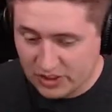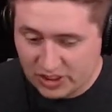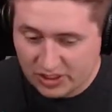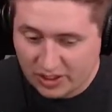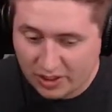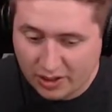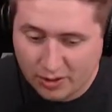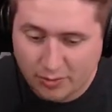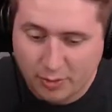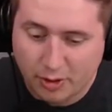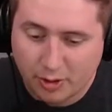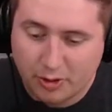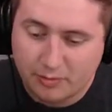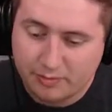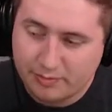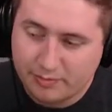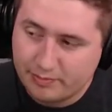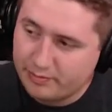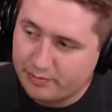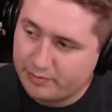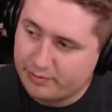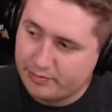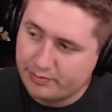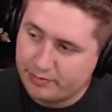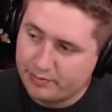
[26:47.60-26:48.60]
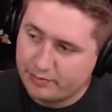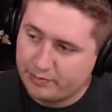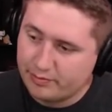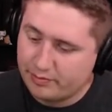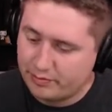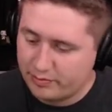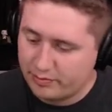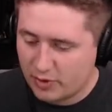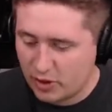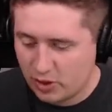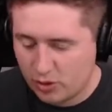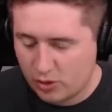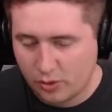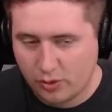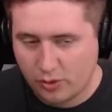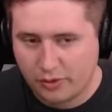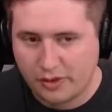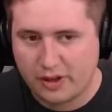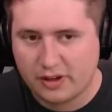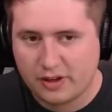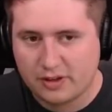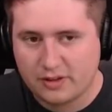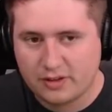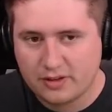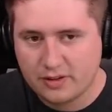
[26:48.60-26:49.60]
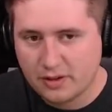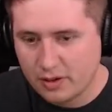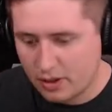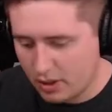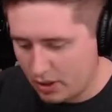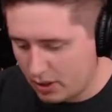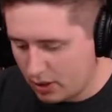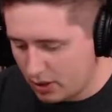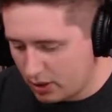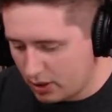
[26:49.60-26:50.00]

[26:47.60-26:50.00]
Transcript: Just stand the ball. Cool, thanks.